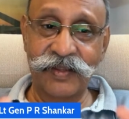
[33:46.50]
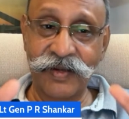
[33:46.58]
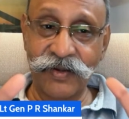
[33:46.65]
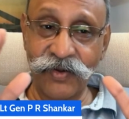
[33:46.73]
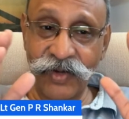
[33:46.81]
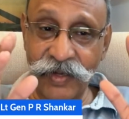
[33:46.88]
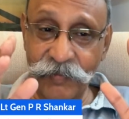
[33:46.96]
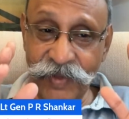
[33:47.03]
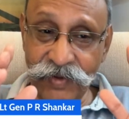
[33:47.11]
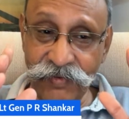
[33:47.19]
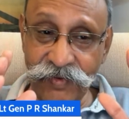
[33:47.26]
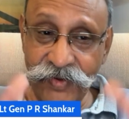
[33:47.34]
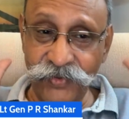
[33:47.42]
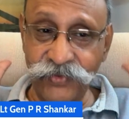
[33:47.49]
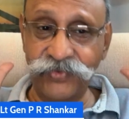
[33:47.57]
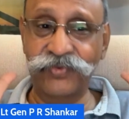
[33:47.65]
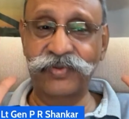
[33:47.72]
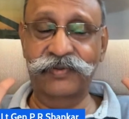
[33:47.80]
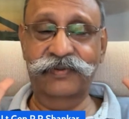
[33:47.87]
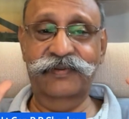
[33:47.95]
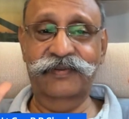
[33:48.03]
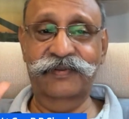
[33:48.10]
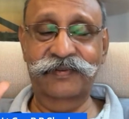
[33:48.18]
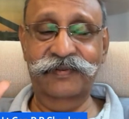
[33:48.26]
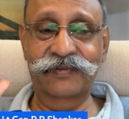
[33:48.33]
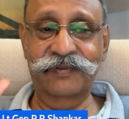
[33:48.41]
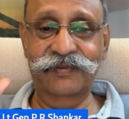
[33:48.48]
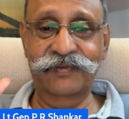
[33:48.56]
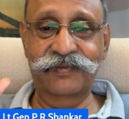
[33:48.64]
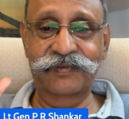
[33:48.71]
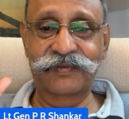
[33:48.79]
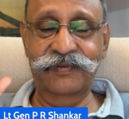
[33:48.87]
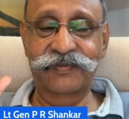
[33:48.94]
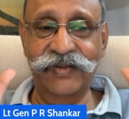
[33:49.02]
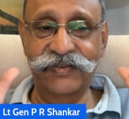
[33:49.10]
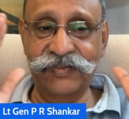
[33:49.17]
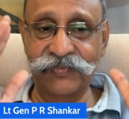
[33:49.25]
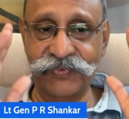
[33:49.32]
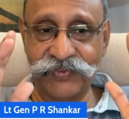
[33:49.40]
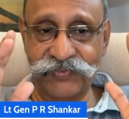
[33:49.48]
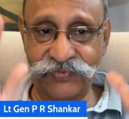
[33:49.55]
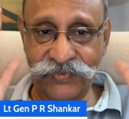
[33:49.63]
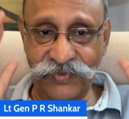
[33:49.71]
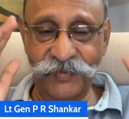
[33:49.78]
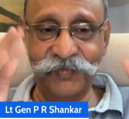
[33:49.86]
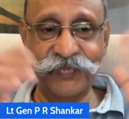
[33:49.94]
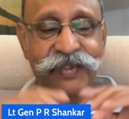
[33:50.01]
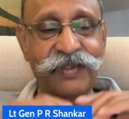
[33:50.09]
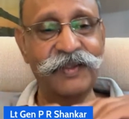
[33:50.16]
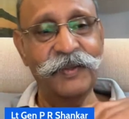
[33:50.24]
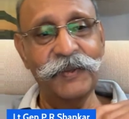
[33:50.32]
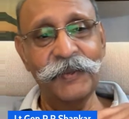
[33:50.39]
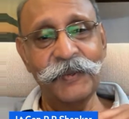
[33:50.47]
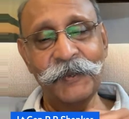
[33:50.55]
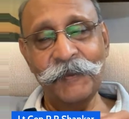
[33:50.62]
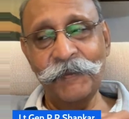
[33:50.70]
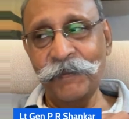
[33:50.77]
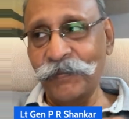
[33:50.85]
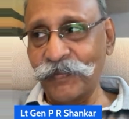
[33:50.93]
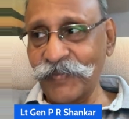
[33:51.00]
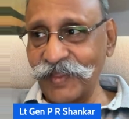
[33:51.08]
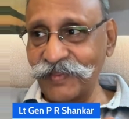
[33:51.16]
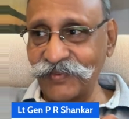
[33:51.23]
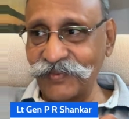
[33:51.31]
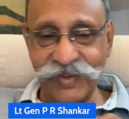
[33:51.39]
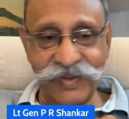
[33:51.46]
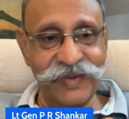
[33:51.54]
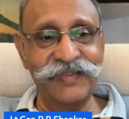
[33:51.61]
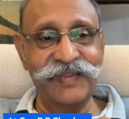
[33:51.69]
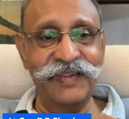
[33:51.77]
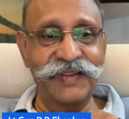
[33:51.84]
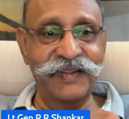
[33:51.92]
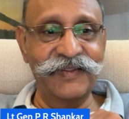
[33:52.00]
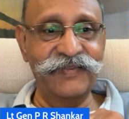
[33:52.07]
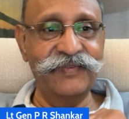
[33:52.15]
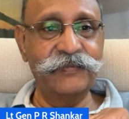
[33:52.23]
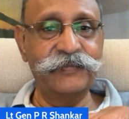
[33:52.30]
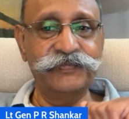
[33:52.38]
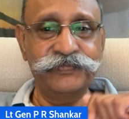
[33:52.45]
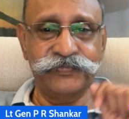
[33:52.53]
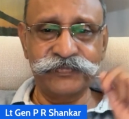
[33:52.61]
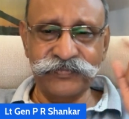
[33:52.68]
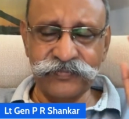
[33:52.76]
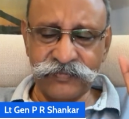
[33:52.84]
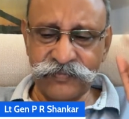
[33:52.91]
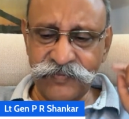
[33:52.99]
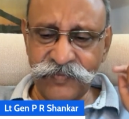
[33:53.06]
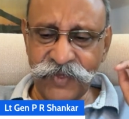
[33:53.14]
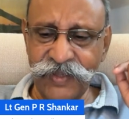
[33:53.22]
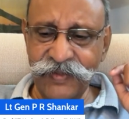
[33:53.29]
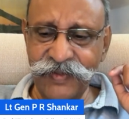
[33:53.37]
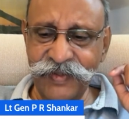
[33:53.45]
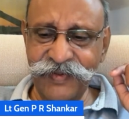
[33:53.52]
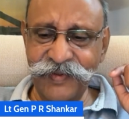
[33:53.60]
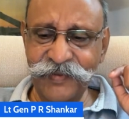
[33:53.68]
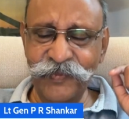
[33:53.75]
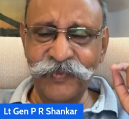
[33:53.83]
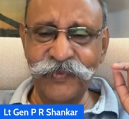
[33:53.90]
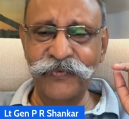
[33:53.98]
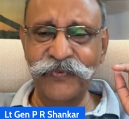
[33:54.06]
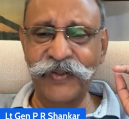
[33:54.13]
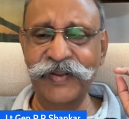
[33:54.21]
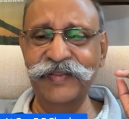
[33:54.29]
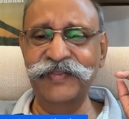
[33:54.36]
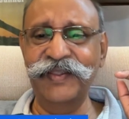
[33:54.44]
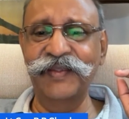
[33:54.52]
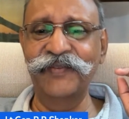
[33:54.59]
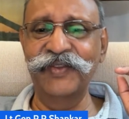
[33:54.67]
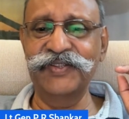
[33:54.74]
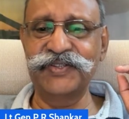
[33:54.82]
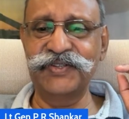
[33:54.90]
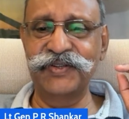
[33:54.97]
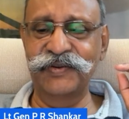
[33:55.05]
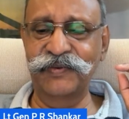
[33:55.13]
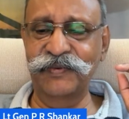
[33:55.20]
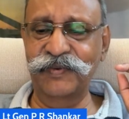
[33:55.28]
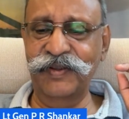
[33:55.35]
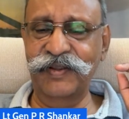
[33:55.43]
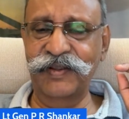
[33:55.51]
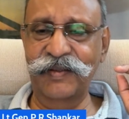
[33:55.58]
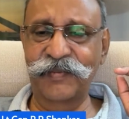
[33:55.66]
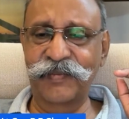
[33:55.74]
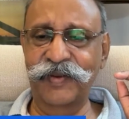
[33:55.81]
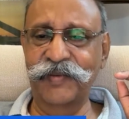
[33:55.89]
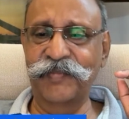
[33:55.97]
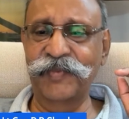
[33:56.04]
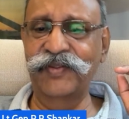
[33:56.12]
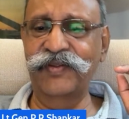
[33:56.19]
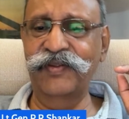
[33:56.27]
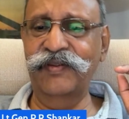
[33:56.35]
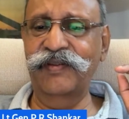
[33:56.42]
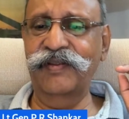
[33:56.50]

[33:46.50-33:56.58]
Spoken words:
It will only be reduced. That's the first. The second thing is, there's a funny thing which, let me